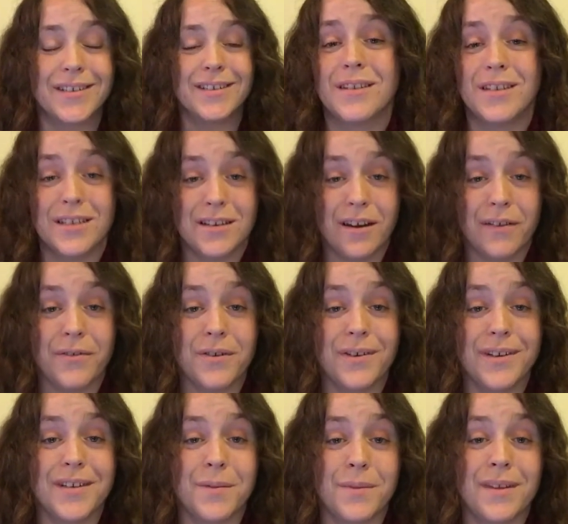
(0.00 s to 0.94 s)
This is
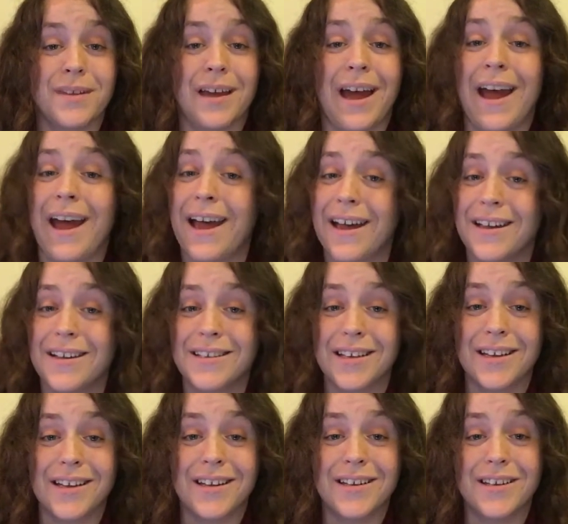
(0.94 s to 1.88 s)
definitely something that
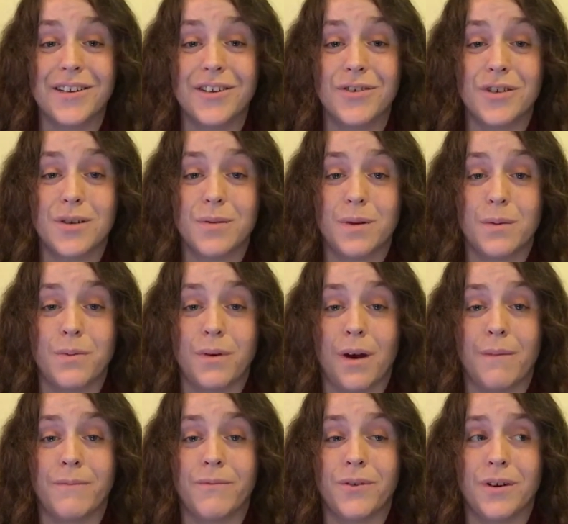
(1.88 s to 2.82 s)
has and continues to be a
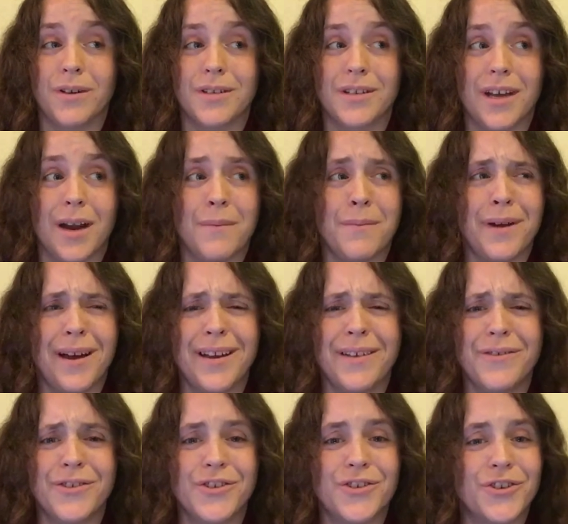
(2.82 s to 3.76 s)
problem for us, and I'm not
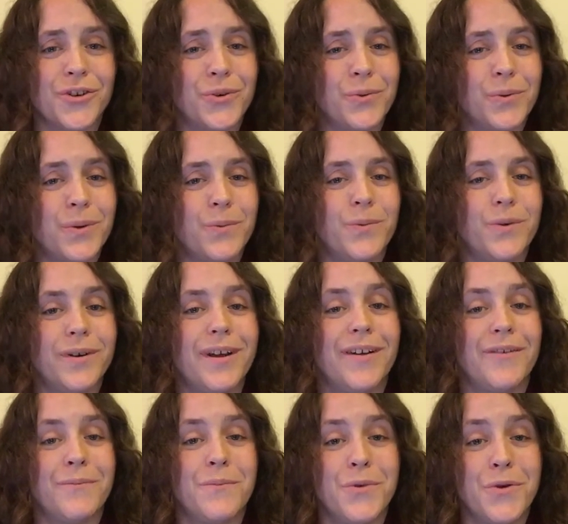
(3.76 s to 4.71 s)
even sure we would
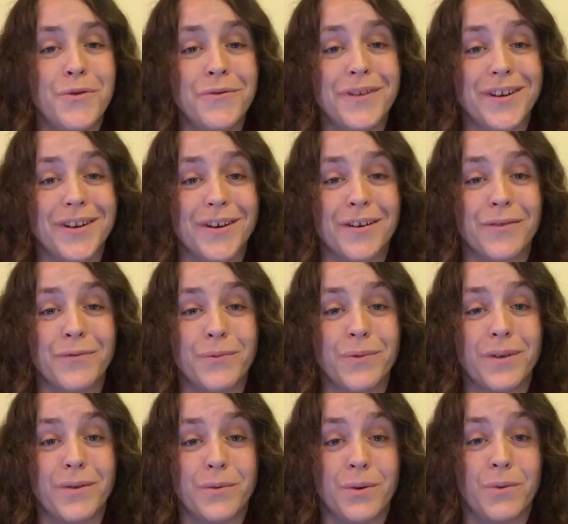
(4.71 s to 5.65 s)
have moved here if
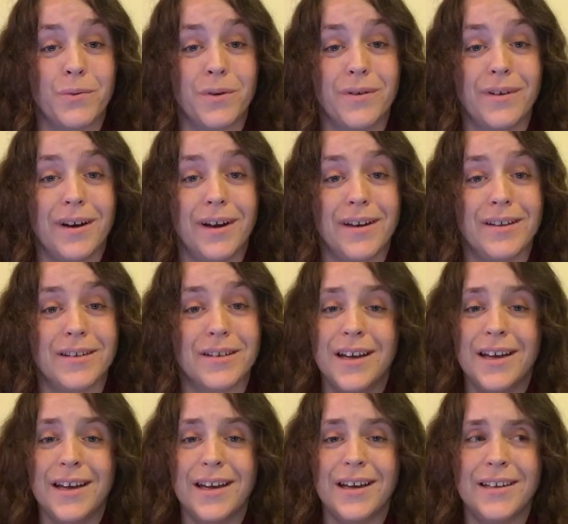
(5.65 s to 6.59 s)
we
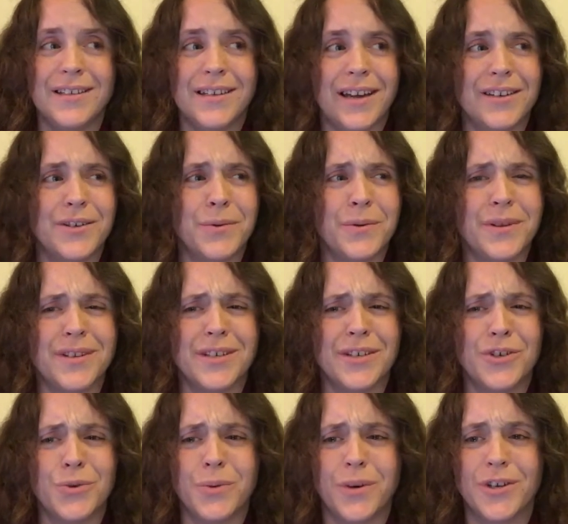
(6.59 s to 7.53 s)
realized exactly what the
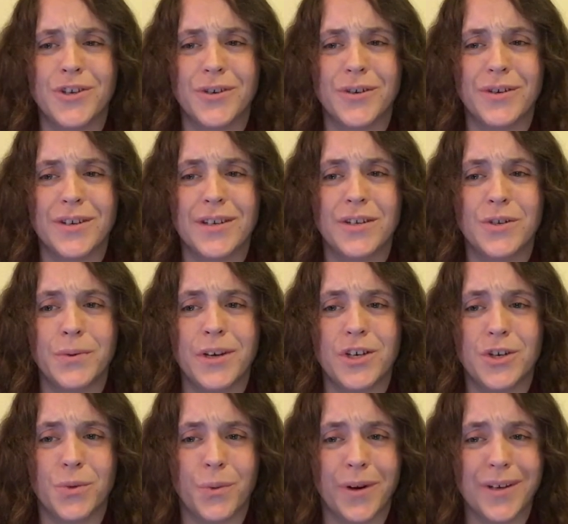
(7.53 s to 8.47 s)
situation